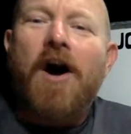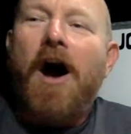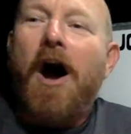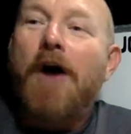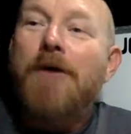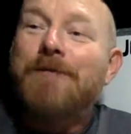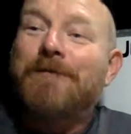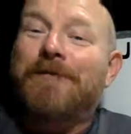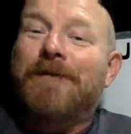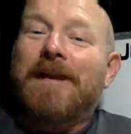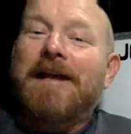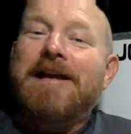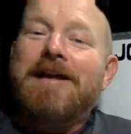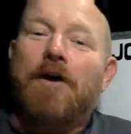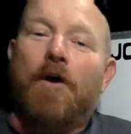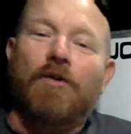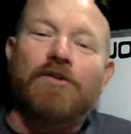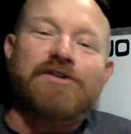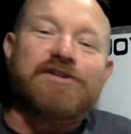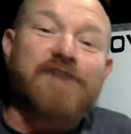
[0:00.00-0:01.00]
hopefully
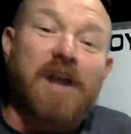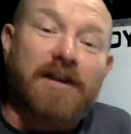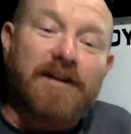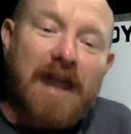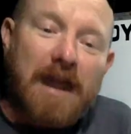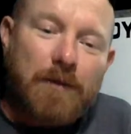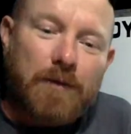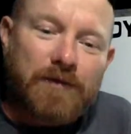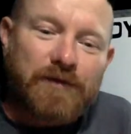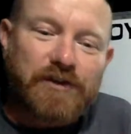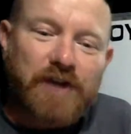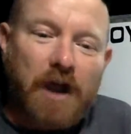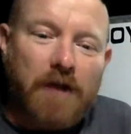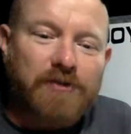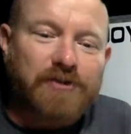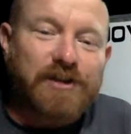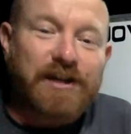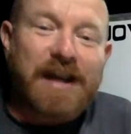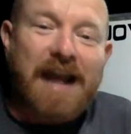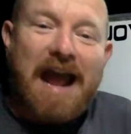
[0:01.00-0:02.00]
on Sunday with Show
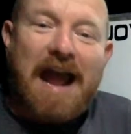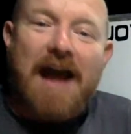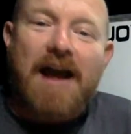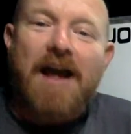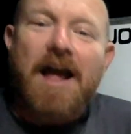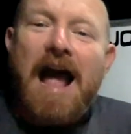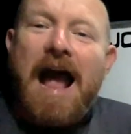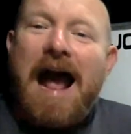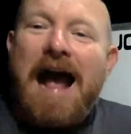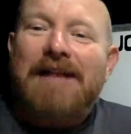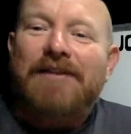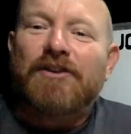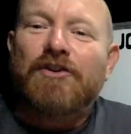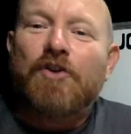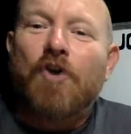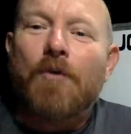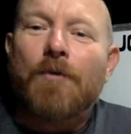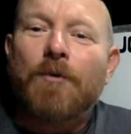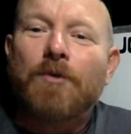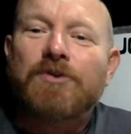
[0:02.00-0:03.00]
Us Your Cat at the
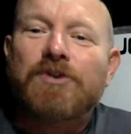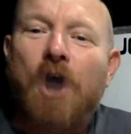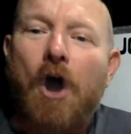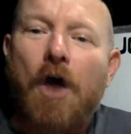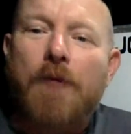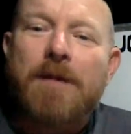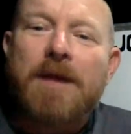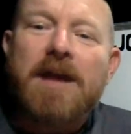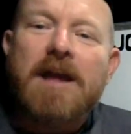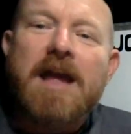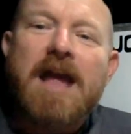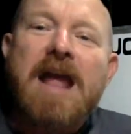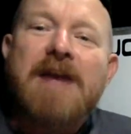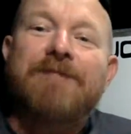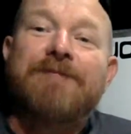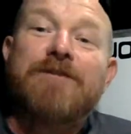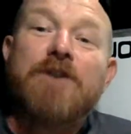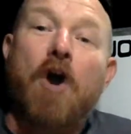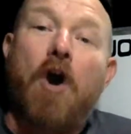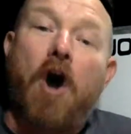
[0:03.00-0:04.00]
normal time.
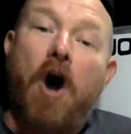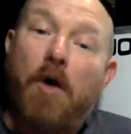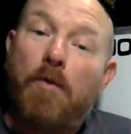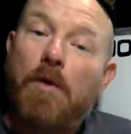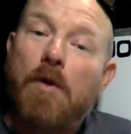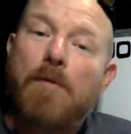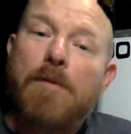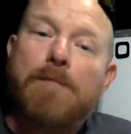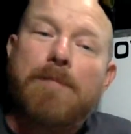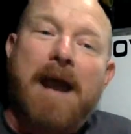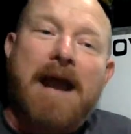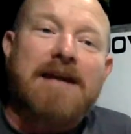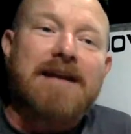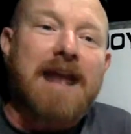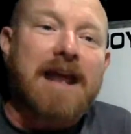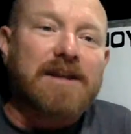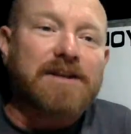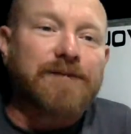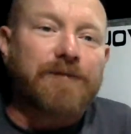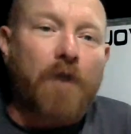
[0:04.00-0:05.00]
If not, I will be back
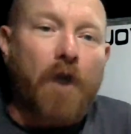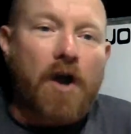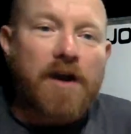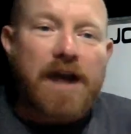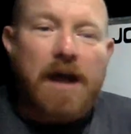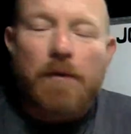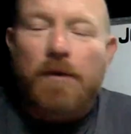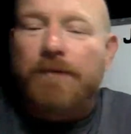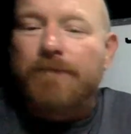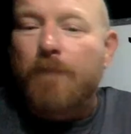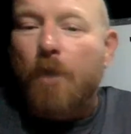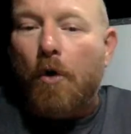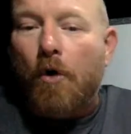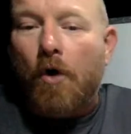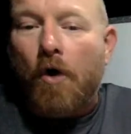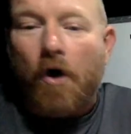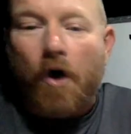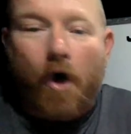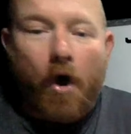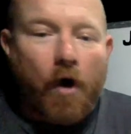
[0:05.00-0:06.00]
next Friday with
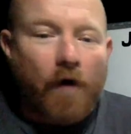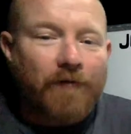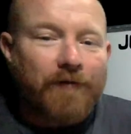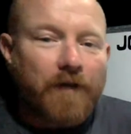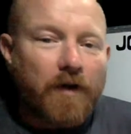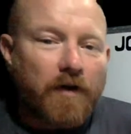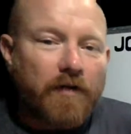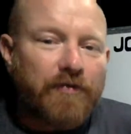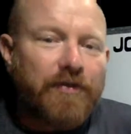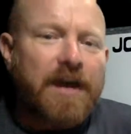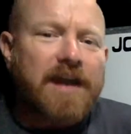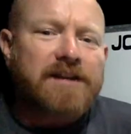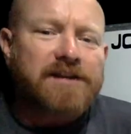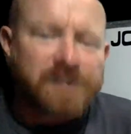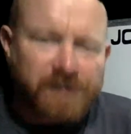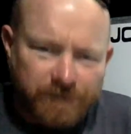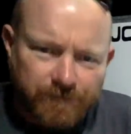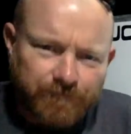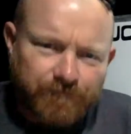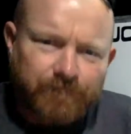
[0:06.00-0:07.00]
more of
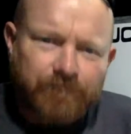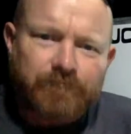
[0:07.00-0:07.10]
this.